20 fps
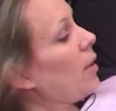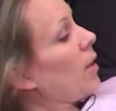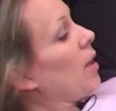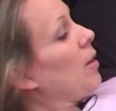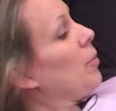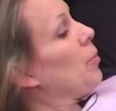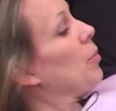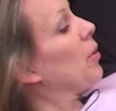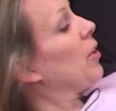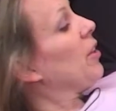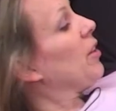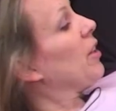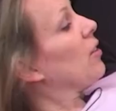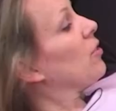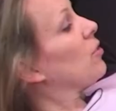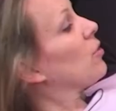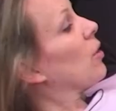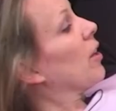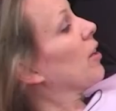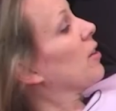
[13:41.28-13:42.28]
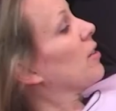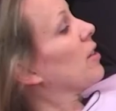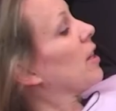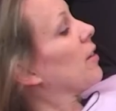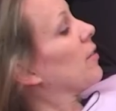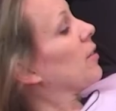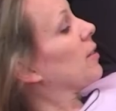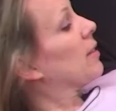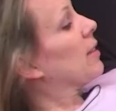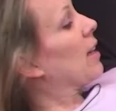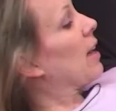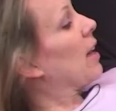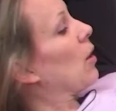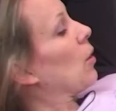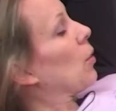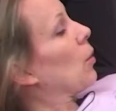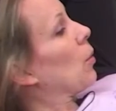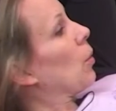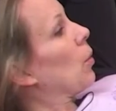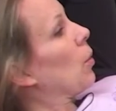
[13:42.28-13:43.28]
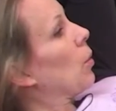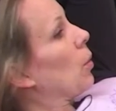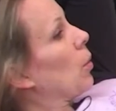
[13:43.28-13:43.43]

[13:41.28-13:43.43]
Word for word: And breathe out, draw your navel down.